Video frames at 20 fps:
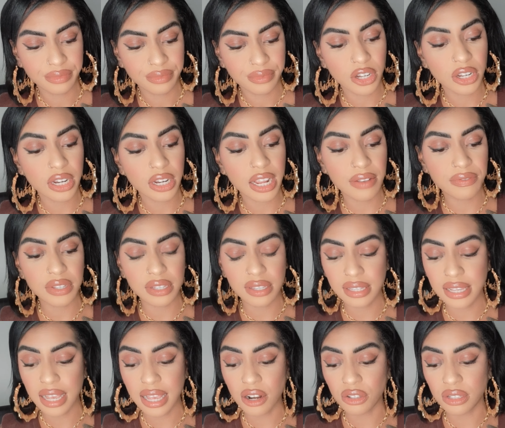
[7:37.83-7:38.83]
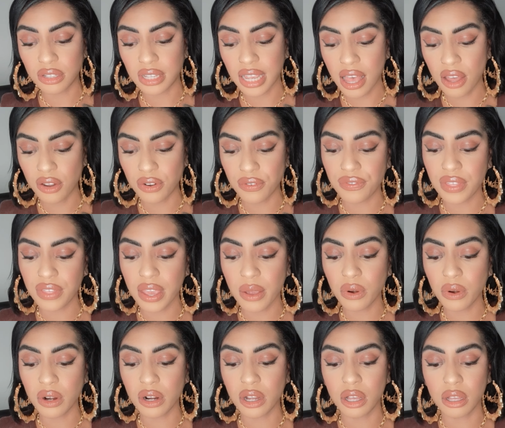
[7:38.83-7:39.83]
They're going to have to settle down. If they
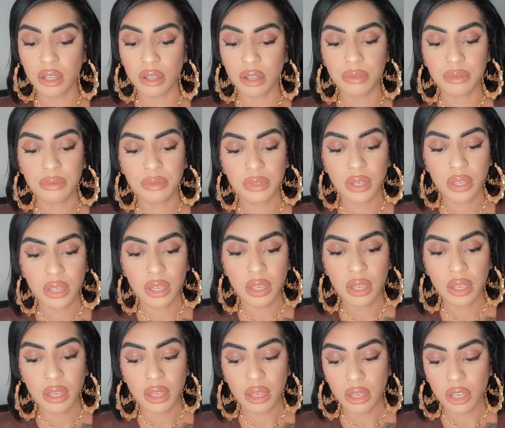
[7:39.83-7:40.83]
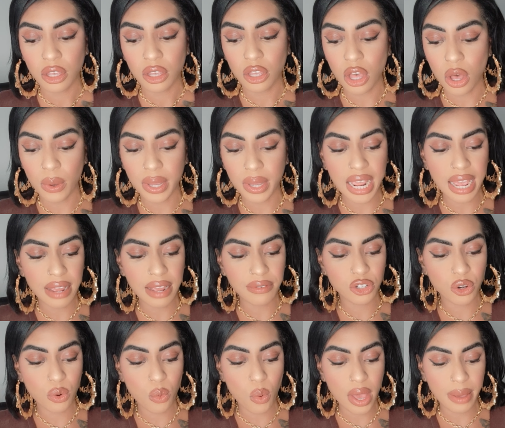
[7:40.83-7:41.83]
were a going
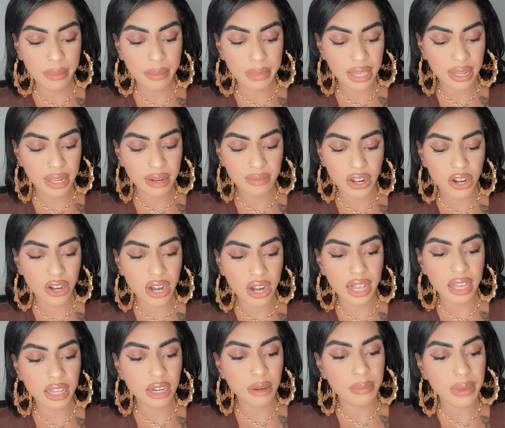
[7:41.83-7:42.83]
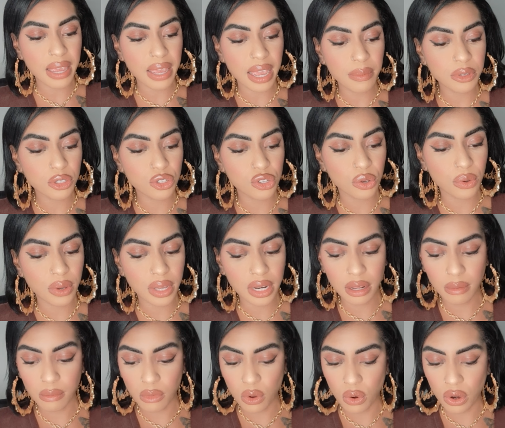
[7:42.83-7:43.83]
after women, they're not going to be able to
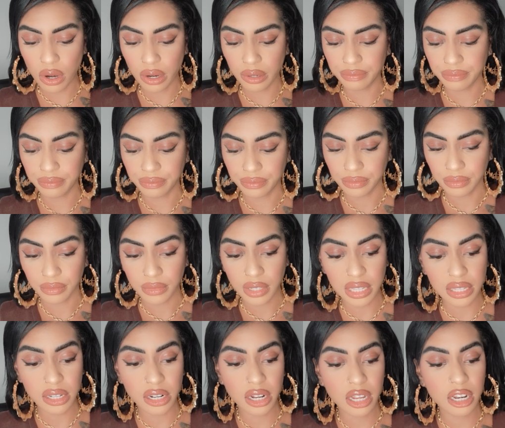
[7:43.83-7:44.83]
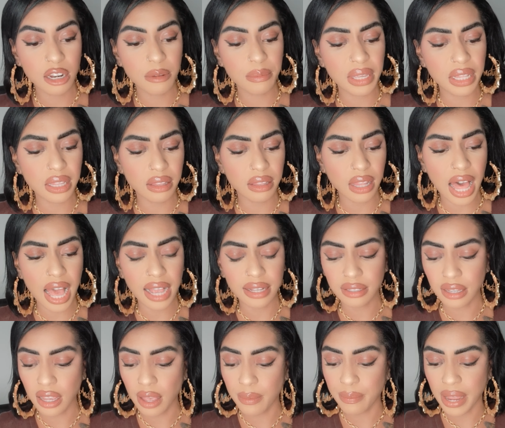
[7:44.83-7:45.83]
anymore because they're going to be
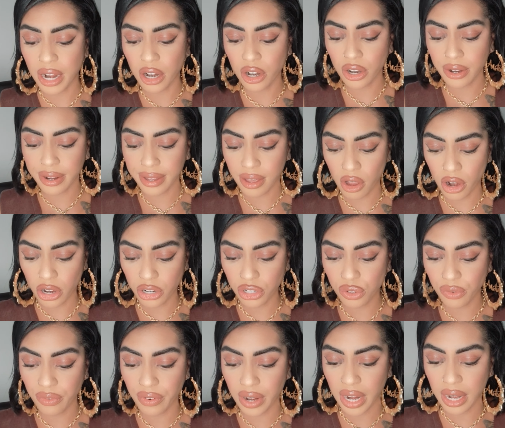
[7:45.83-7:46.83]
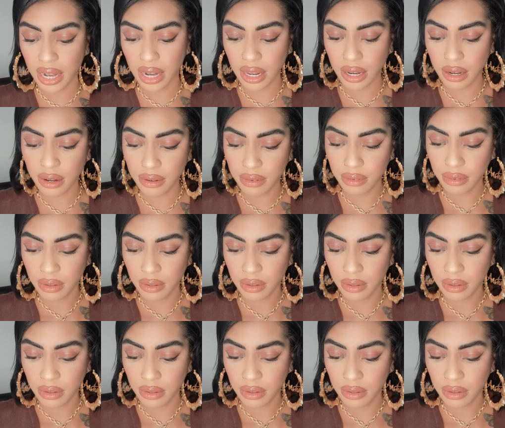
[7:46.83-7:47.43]
locked up. I heard incarcerated.